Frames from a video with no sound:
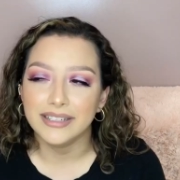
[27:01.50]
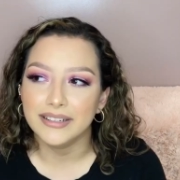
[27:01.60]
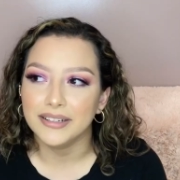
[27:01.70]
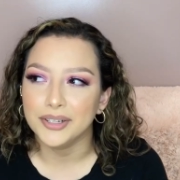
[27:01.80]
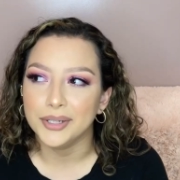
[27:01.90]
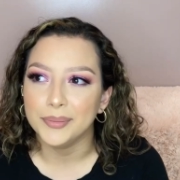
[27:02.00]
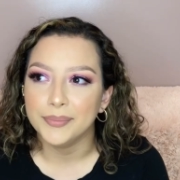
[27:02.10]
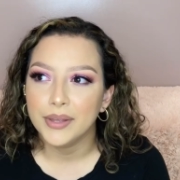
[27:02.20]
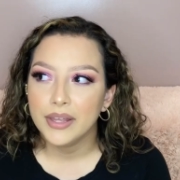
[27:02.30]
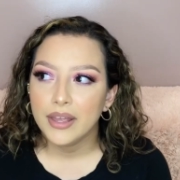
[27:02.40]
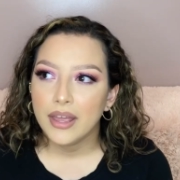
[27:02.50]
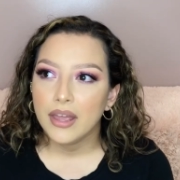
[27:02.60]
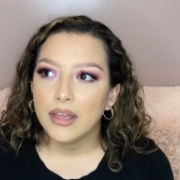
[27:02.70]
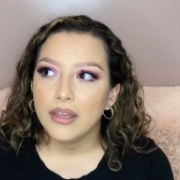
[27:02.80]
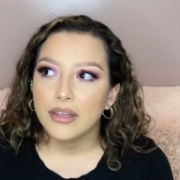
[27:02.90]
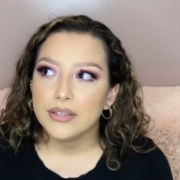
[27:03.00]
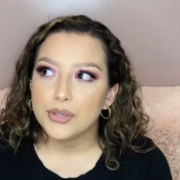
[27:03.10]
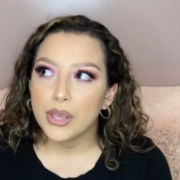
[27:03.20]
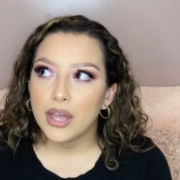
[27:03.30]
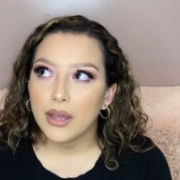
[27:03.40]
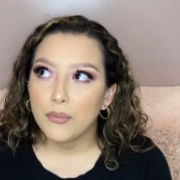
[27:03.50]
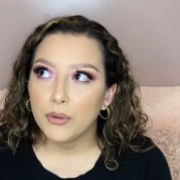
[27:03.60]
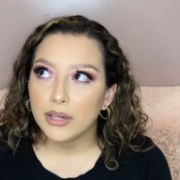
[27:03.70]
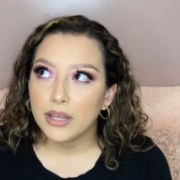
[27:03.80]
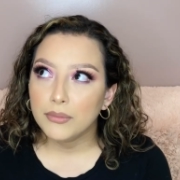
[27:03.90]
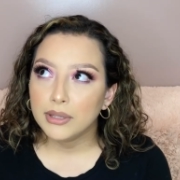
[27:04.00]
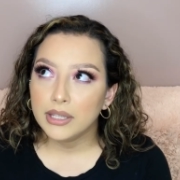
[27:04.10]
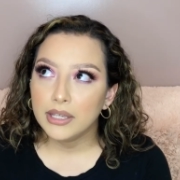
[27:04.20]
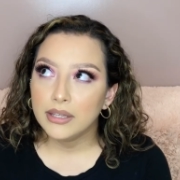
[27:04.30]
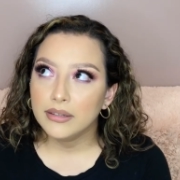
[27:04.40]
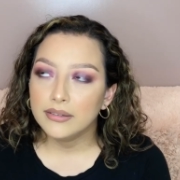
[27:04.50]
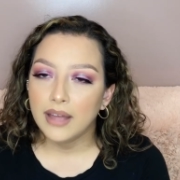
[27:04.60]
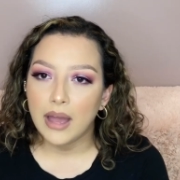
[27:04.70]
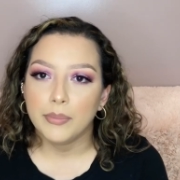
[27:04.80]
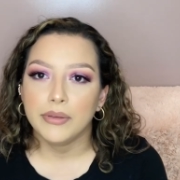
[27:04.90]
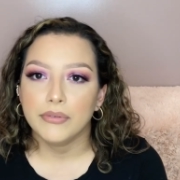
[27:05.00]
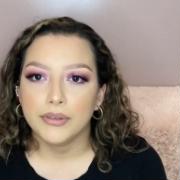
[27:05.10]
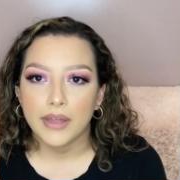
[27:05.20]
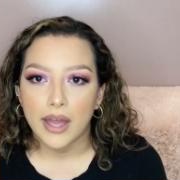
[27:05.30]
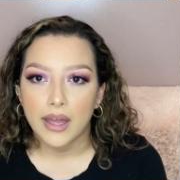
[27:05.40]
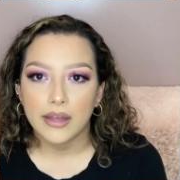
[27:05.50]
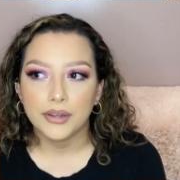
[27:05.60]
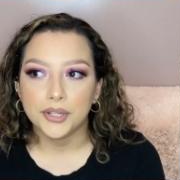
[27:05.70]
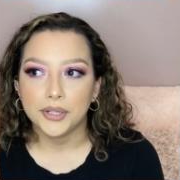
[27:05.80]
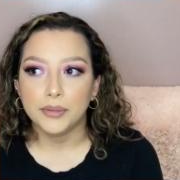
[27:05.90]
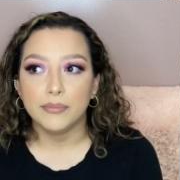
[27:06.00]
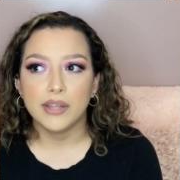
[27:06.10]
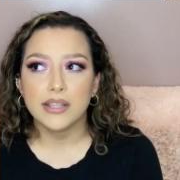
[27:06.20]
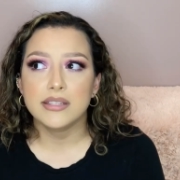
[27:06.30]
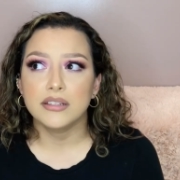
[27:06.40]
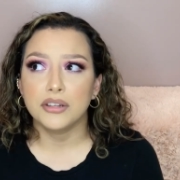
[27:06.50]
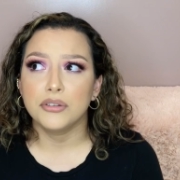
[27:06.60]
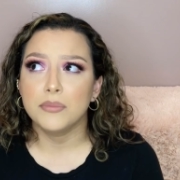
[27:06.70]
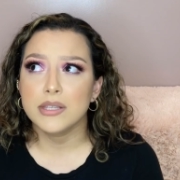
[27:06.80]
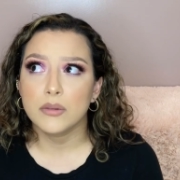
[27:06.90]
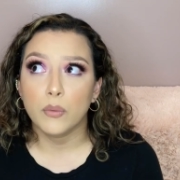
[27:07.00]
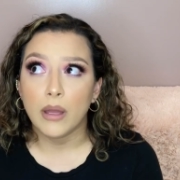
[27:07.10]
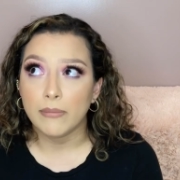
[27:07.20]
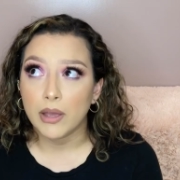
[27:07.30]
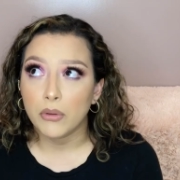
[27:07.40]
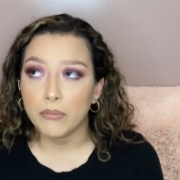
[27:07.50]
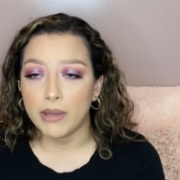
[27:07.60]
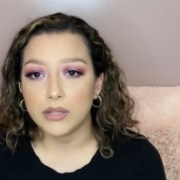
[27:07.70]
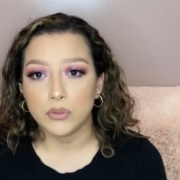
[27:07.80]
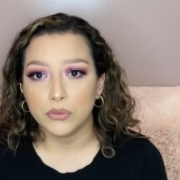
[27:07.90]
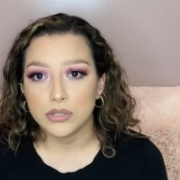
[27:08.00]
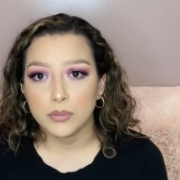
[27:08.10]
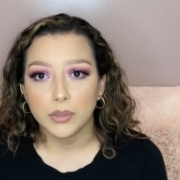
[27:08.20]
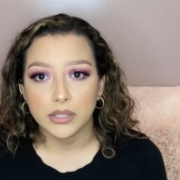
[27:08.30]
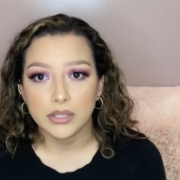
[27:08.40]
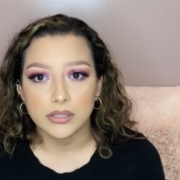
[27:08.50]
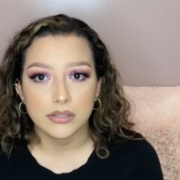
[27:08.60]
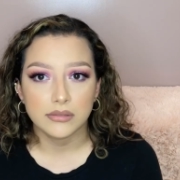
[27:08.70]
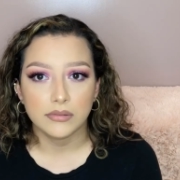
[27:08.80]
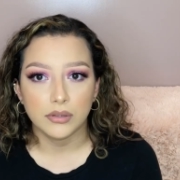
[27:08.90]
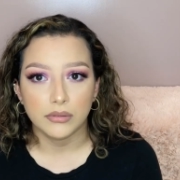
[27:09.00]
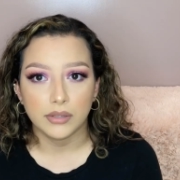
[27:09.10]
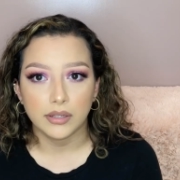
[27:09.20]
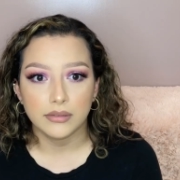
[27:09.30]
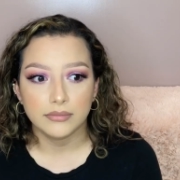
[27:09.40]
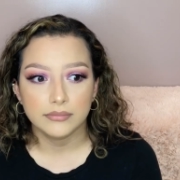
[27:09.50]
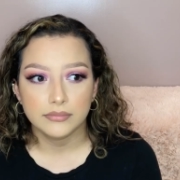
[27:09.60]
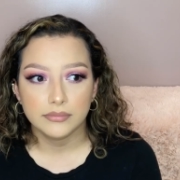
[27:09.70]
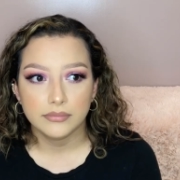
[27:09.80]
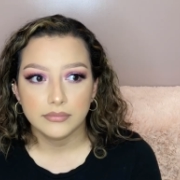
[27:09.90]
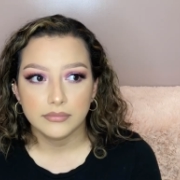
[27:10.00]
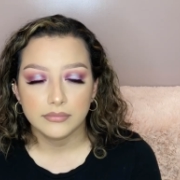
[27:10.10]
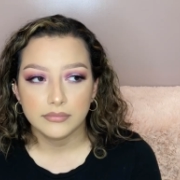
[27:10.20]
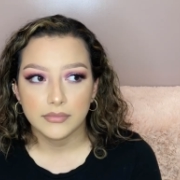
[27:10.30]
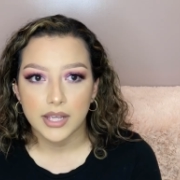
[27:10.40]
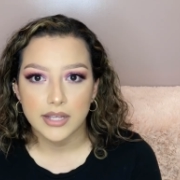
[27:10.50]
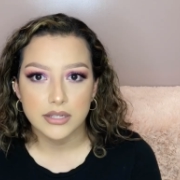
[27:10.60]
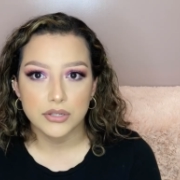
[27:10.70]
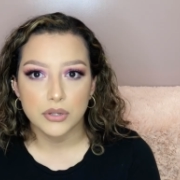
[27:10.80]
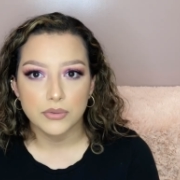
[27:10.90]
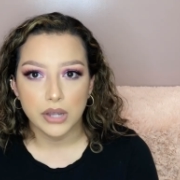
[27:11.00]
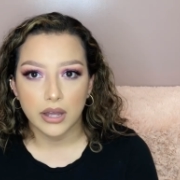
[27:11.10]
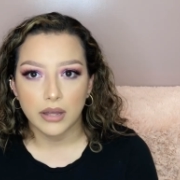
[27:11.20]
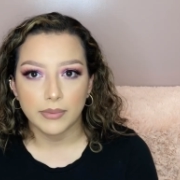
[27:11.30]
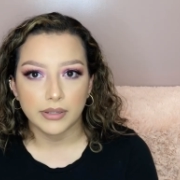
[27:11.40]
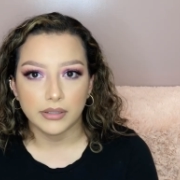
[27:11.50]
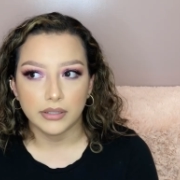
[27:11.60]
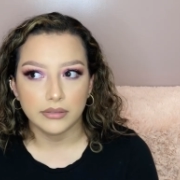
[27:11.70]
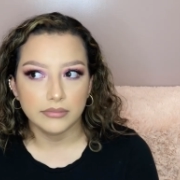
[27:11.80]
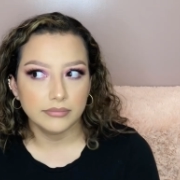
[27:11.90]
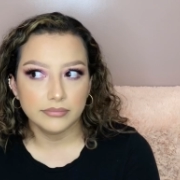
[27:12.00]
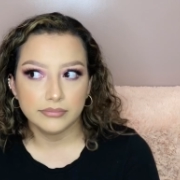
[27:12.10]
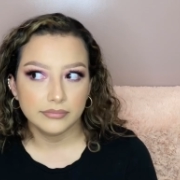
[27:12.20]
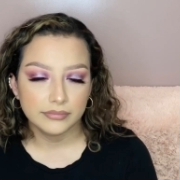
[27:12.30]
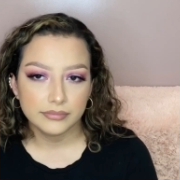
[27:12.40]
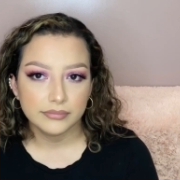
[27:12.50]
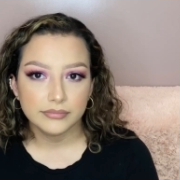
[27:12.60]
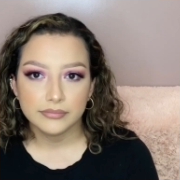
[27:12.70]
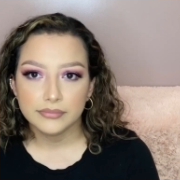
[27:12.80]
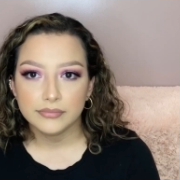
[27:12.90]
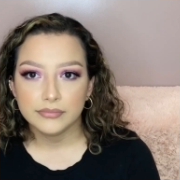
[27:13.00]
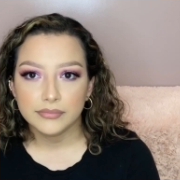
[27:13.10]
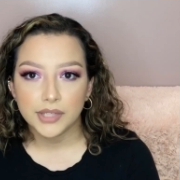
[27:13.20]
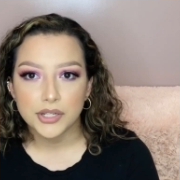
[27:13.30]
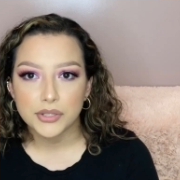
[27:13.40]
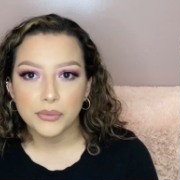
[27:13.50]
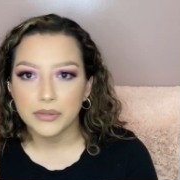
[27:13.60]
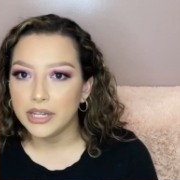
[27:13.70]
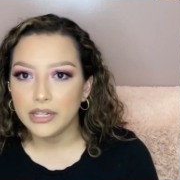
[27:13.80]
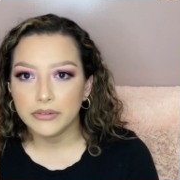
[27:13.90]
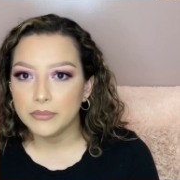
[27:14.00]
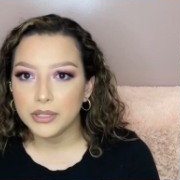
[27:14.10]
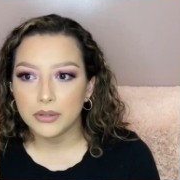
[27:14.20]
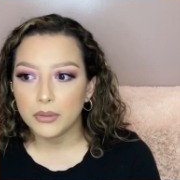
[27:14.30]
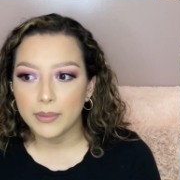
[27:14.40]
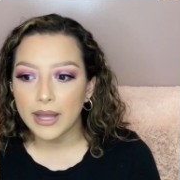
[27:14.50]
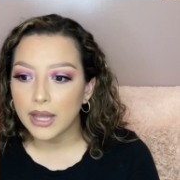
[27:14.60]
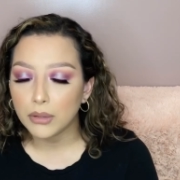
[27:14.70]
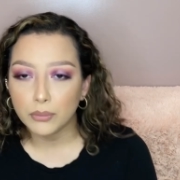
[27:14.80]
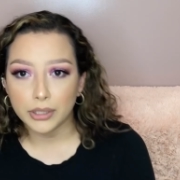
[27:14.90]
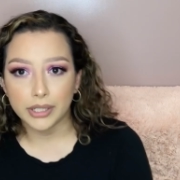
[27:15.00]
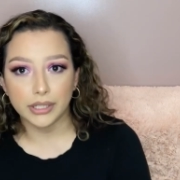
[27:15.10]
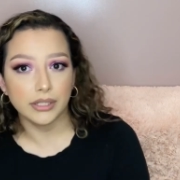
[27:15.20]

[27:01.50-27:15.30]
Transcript: Uh, so yeah, we're like really happy for that. Um, that's another reason why I'm not going back to Ulta because, you know, like he has this new job and like there's no need for me to go back when